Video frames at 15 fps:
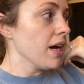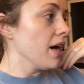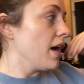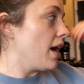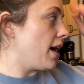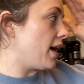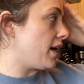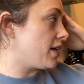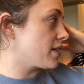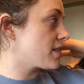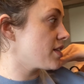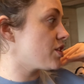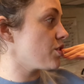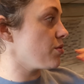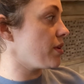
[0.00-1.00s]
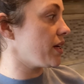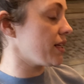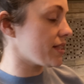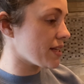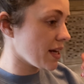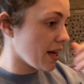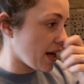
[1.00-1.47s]
uh, to do
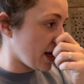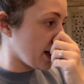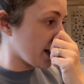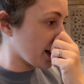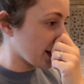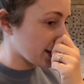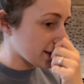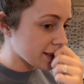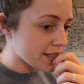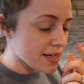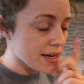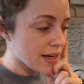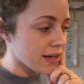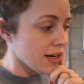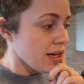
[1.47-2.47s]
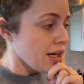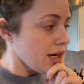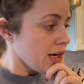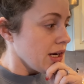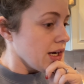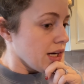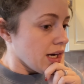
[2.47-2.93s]
it. And
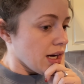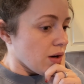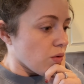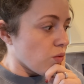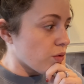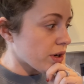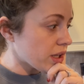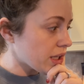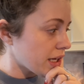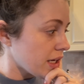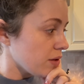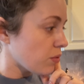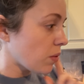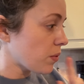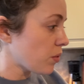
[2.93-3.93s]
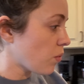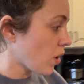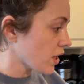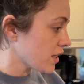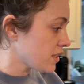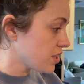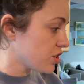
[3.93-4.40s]
really what we
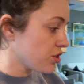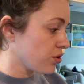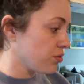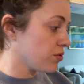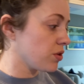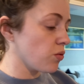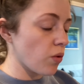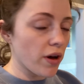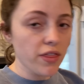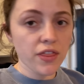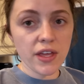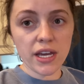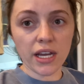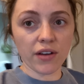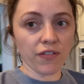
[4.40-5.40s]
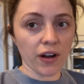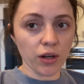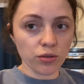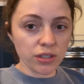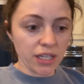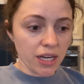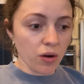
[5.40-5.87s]
wanted to do, the one thing, if I
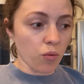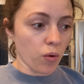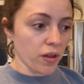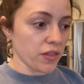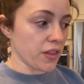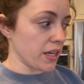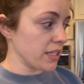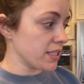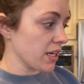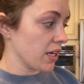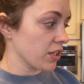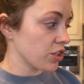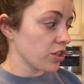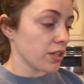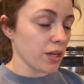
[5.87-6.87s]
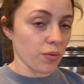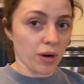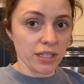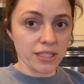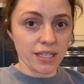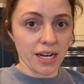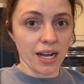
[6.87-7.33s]
only get one thing done cookie
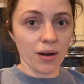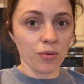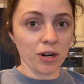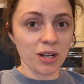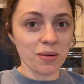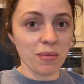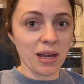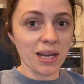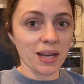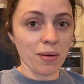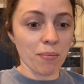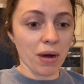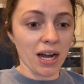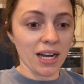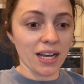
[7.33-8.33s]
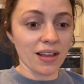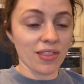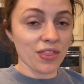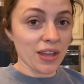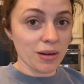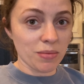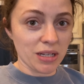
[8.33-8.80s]
wise today, I wanted to make my
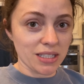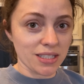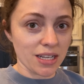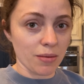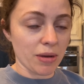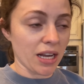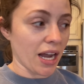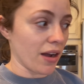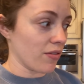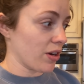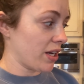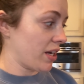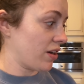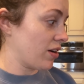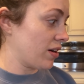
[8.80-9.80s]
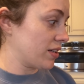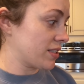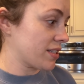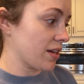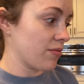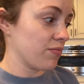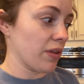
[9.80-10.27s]
thin mints I make every year.
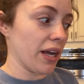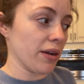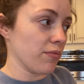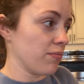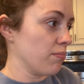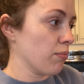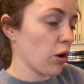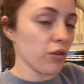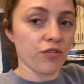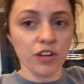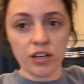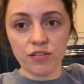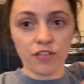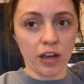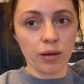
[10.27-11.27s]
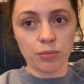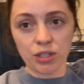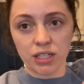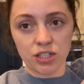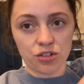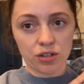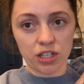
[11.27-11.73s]
It's a like Murphy
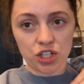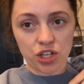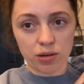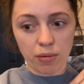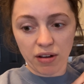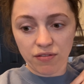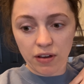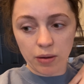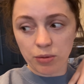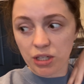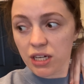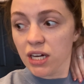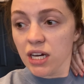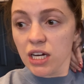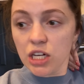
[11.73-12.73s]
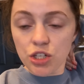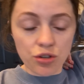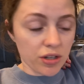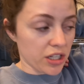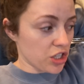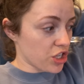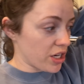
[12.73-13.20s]
family tradition, my family
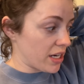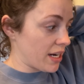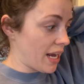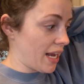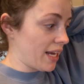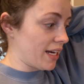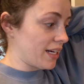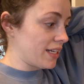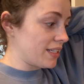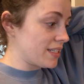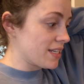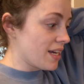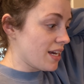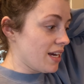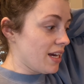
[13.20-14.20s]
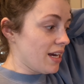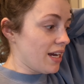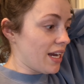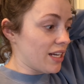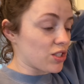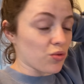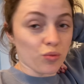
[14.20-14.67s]
tradition. And
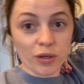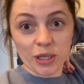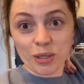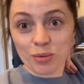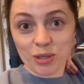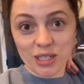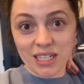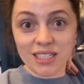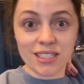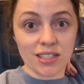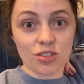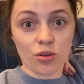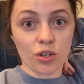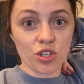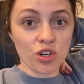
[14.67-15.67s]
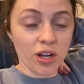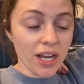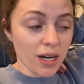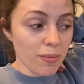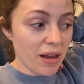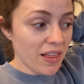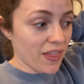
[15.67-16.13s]
it's really, really easy. So I'll show you
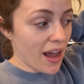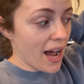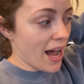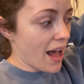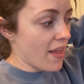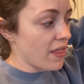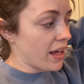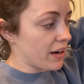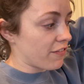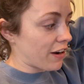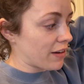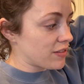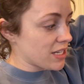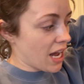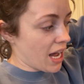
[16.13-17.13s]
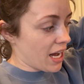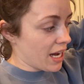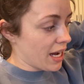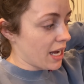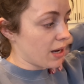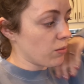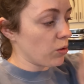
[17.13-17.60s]
how to make that. And then if I have
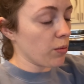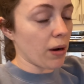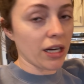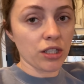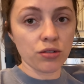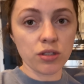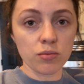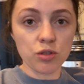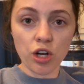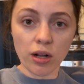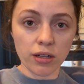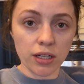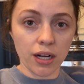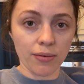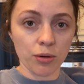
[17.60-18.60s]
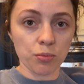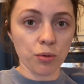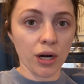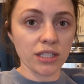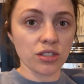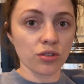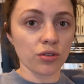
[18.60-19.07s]
time, we might do some chocolate covered
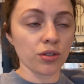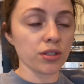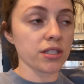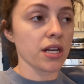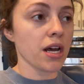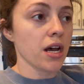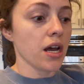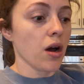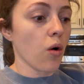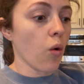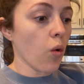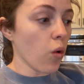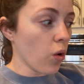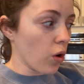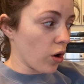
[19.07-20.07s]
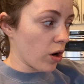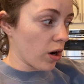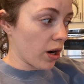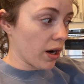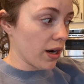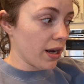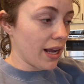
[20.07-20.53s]
pretzels
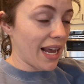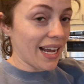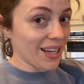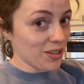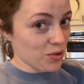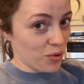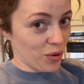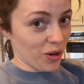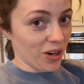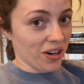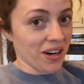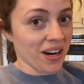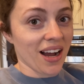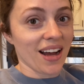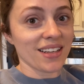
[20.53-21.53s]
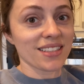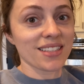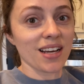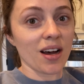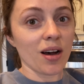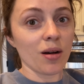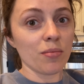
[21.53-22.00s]
or, and or
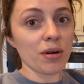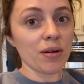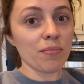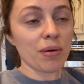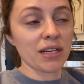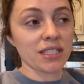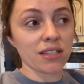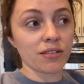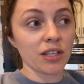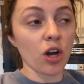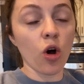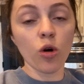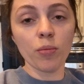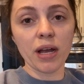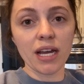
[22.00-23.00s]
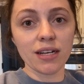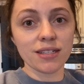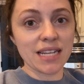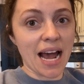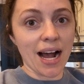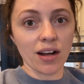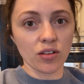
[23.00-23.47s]
some basically homemade
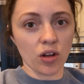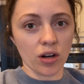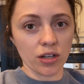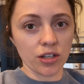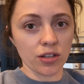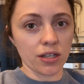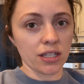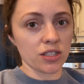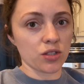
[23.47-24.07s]
tagalong cookies